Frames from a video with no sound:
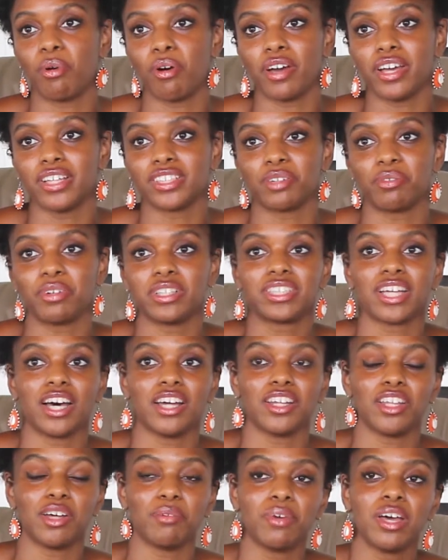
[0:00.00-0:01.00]
Boys and would
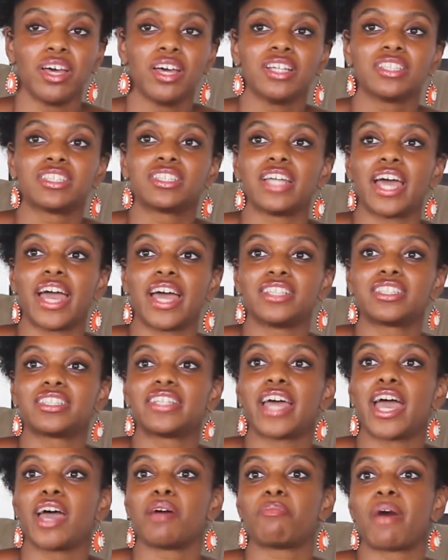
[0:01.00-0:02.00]
tell them stand
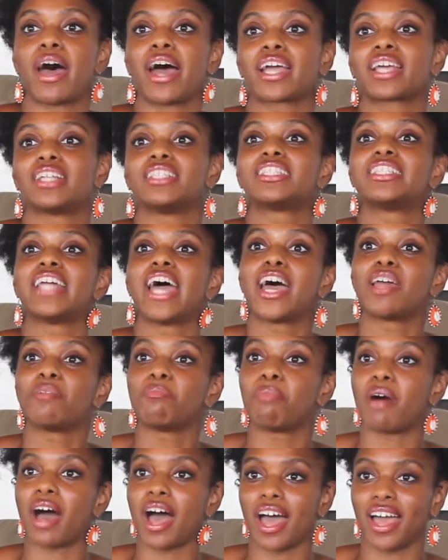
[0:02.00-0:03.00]
back and
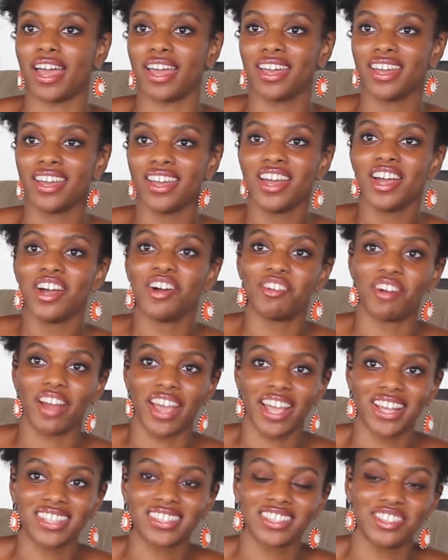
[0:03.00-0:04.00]
stand by, all
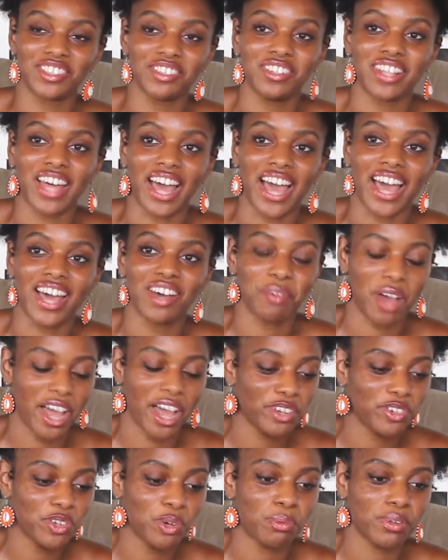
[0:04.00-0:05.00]
right, to do that.
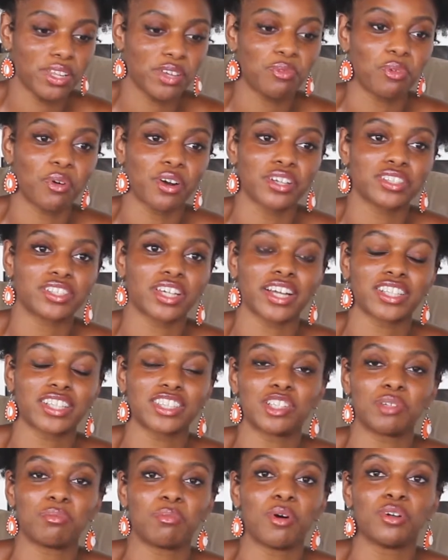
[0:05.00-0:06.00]
I do believe words are
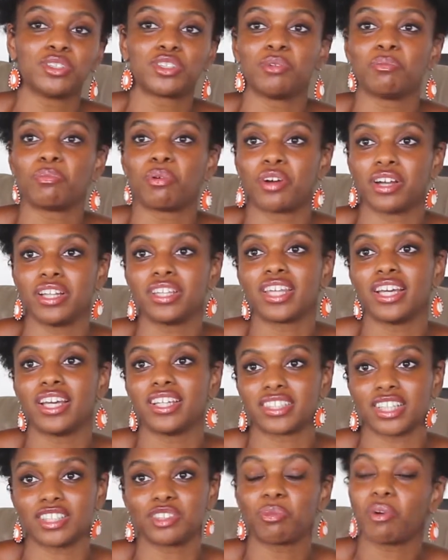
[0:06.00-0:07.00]
actually the most important
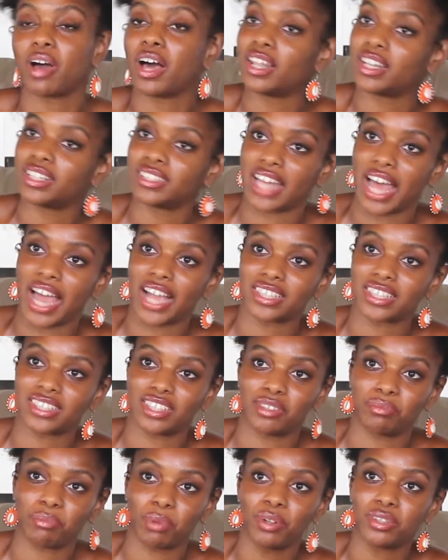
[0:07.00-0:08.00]
things, as well as
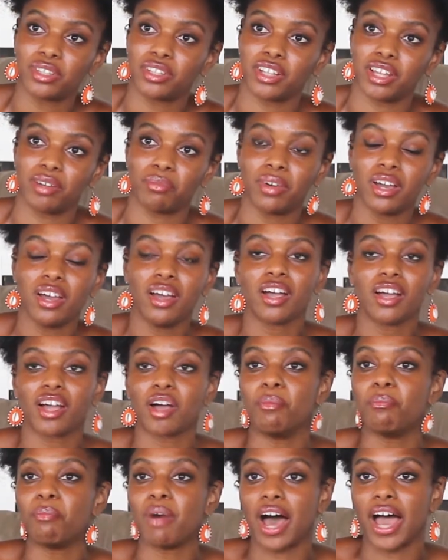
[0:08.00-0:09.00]
action. Both of them
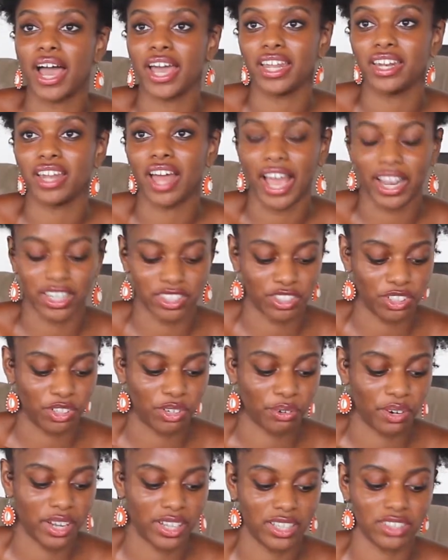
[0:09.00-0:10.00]
combined actually
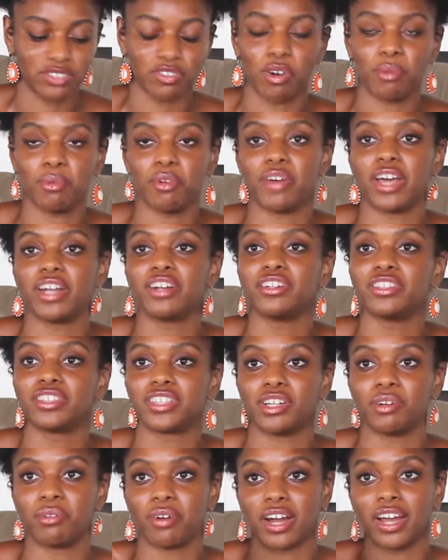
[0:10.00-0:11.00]
create this form of
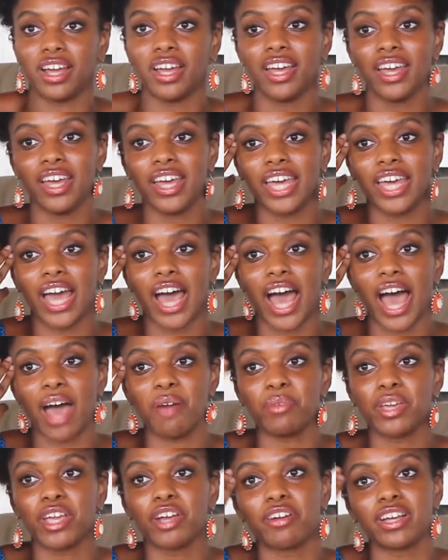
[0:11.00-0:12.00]
energy where
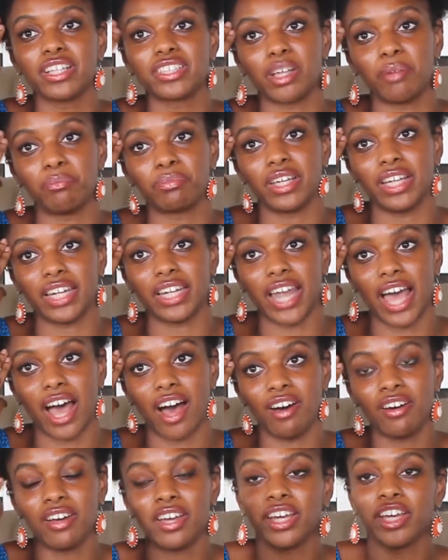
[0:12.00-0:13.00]
I'm hearing something
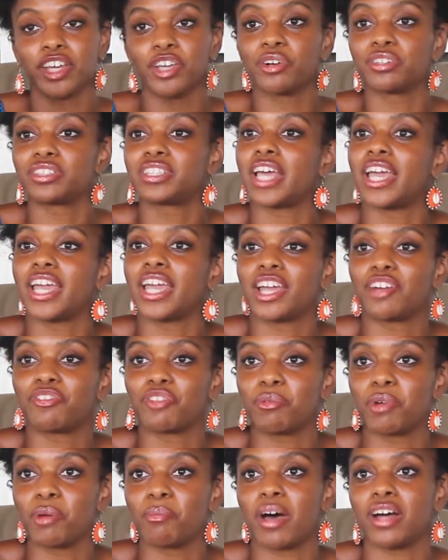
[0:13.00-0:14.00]
now, you're saying it
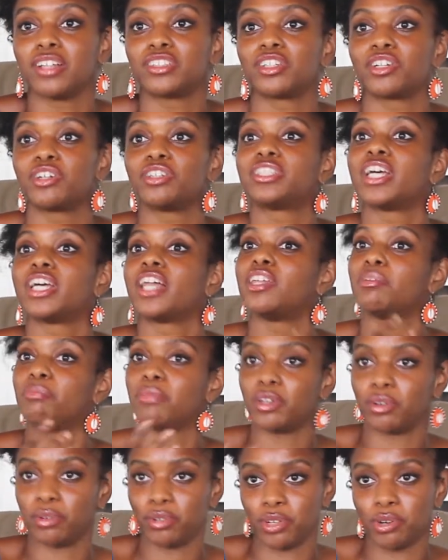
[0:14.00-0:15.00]
from your mouth, so you're telling
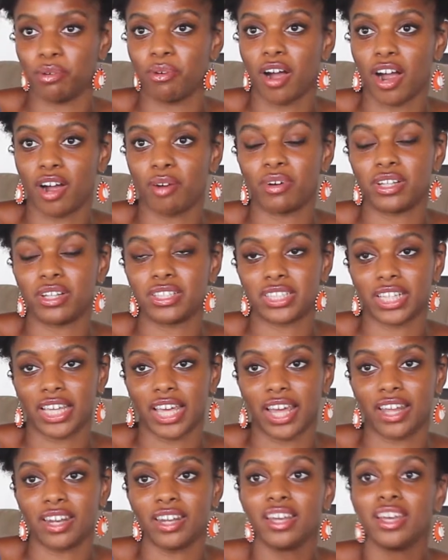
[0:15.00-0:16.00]
me who you are once
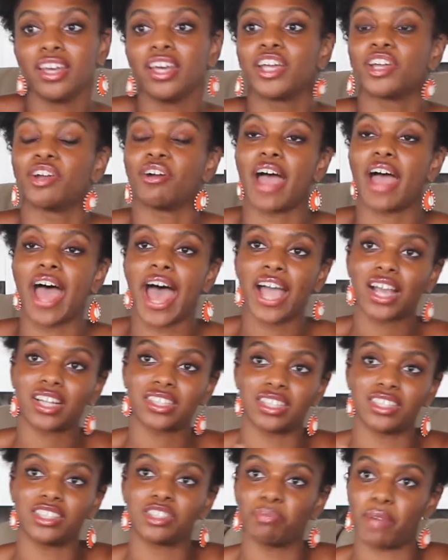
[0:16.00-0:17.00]
again. Your
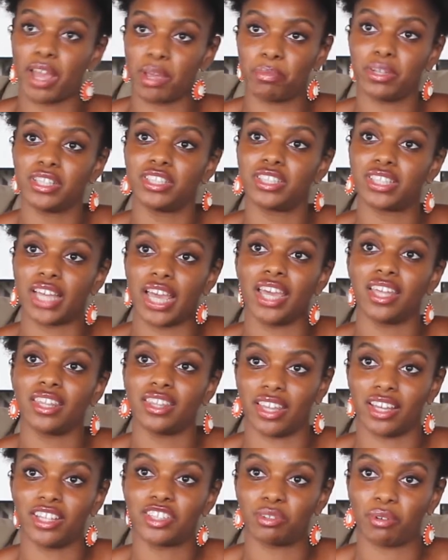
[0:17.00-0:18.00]
actions might be saying
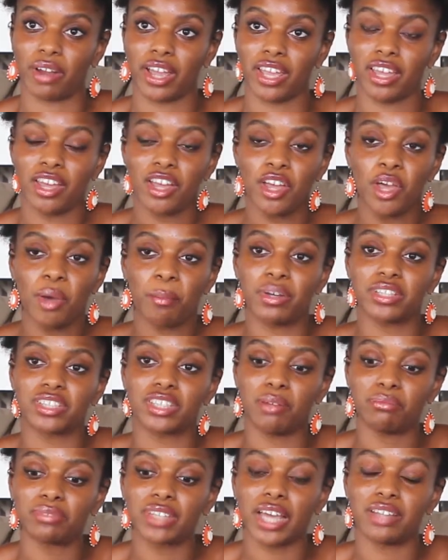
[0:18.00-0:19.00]
this, right? But
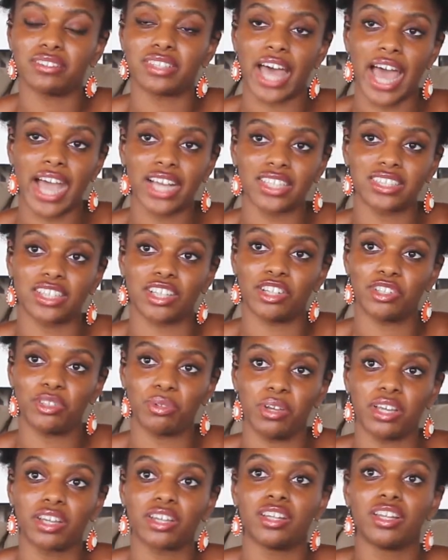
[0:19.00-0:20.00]
sometimes the action that you're
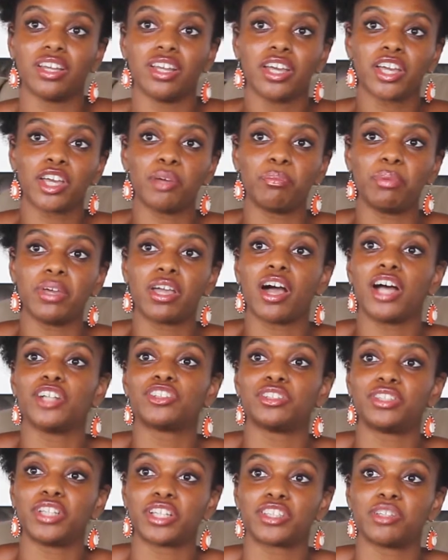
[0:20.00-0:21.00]
doing could be
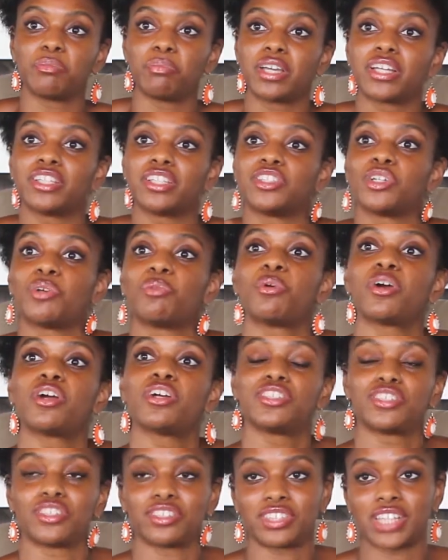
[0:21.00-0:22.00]
contradicted because your
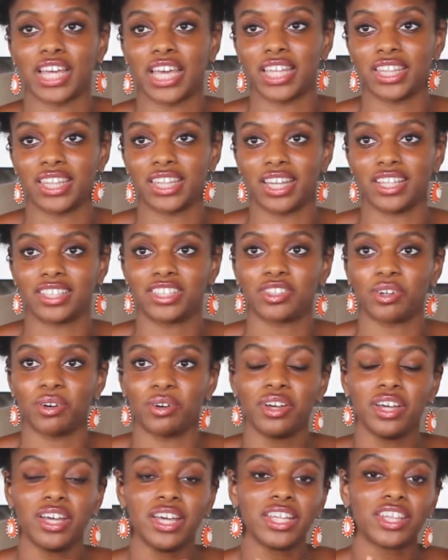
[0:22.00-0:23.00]
words are saying this.
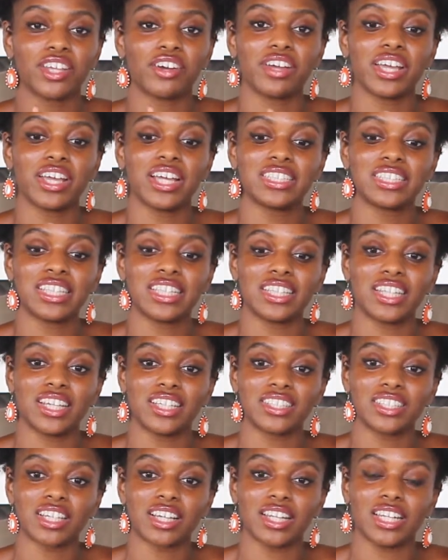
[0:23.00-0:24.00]
So there isn't
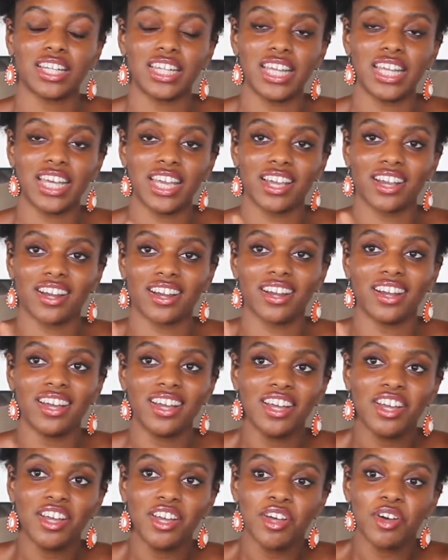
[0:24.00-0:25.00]
this clear
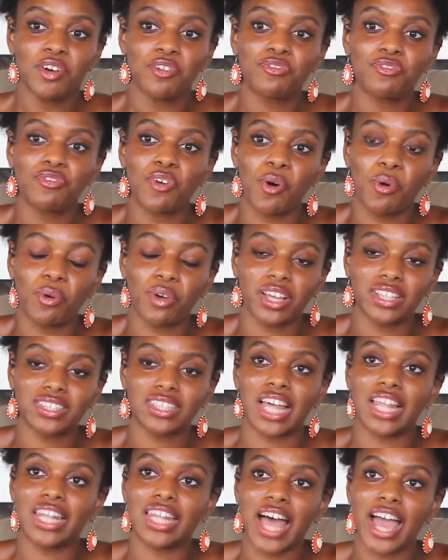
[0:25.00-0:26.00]
focus,
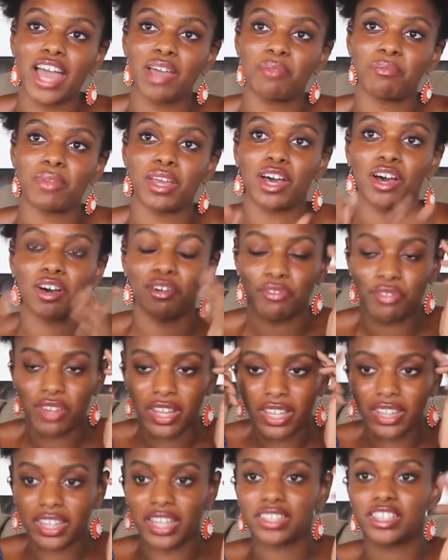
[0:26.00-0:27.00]
alignment of
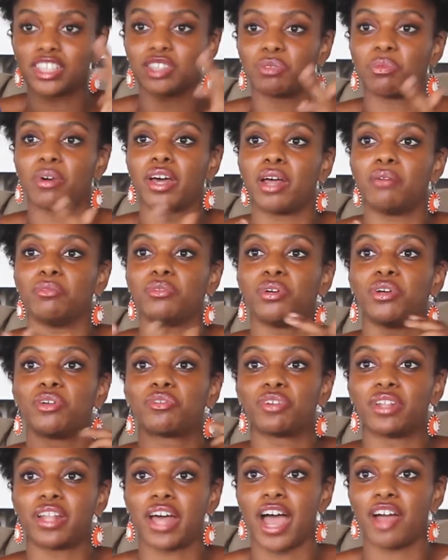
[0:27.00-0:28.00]
this is what I'm doing
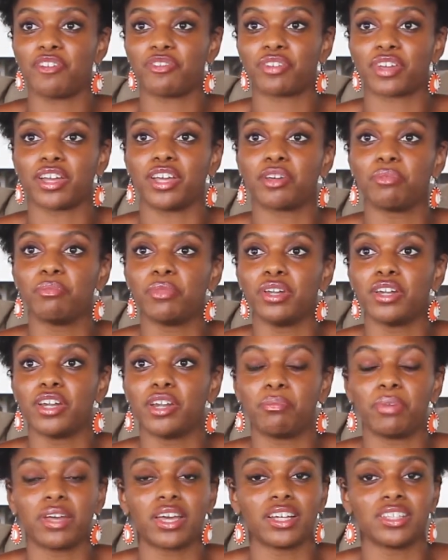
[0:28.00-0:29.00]
for the African
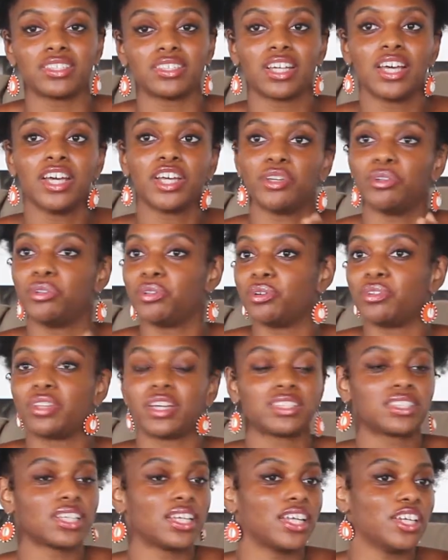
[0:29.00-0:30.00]
community, because you do
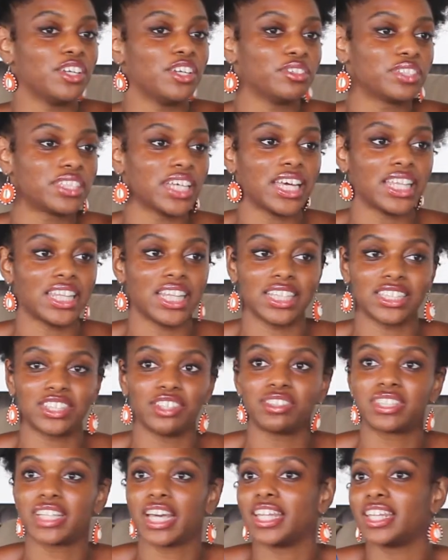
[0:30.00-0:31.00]
this and then you say this
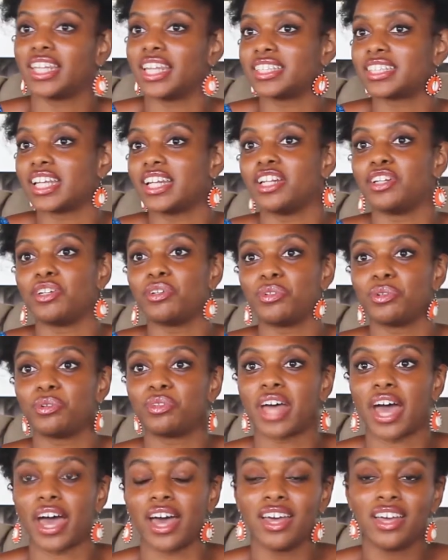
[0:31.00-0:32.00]
and then you do
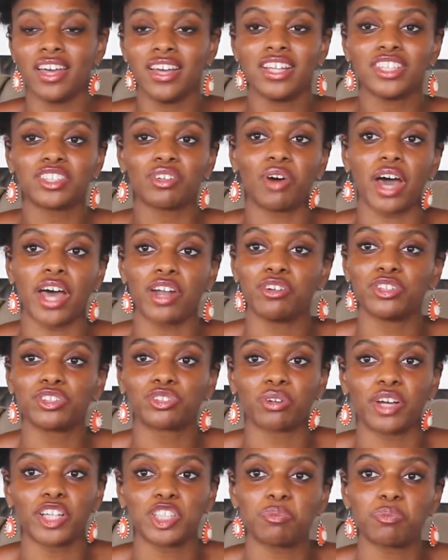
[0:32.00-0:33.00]
that. So I
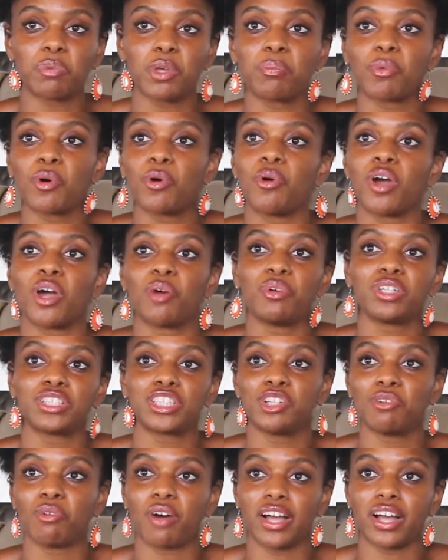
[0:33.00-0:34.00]
don't trust people who are
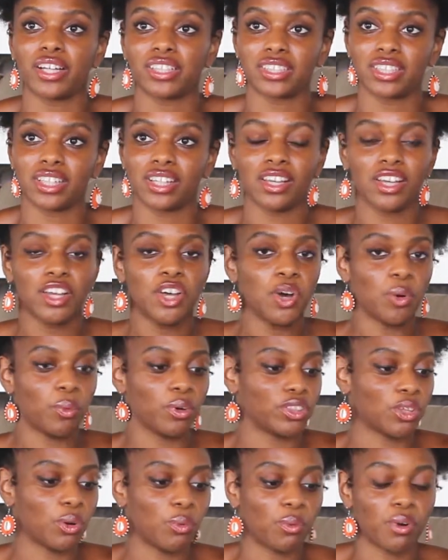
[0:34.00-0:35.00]
wishy-washy
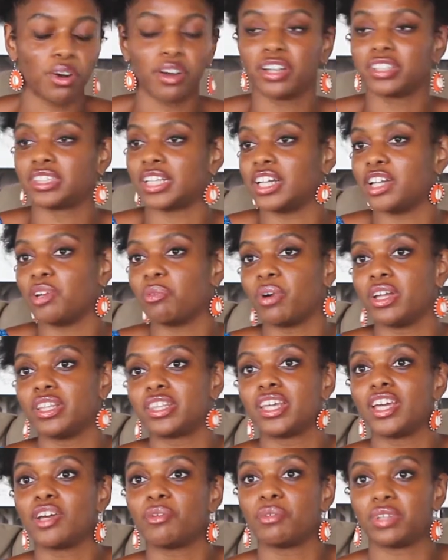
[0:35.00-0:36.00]
with the words and then one
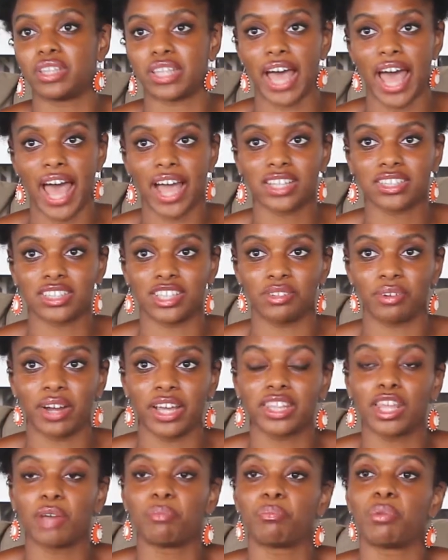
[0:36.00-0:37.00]
thing with the action,
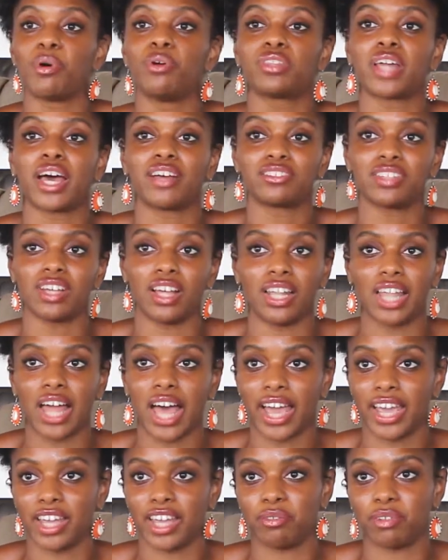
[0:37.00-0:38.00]
right? They both have to
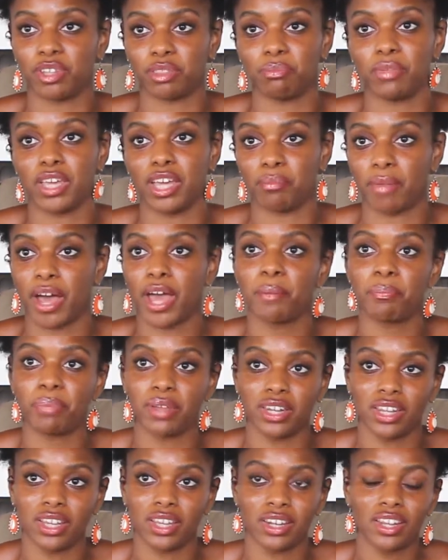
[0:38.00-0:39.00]
align with me, in my
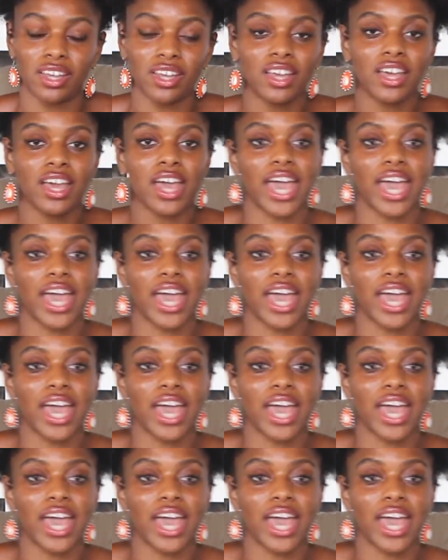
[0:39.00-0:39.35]
opinion.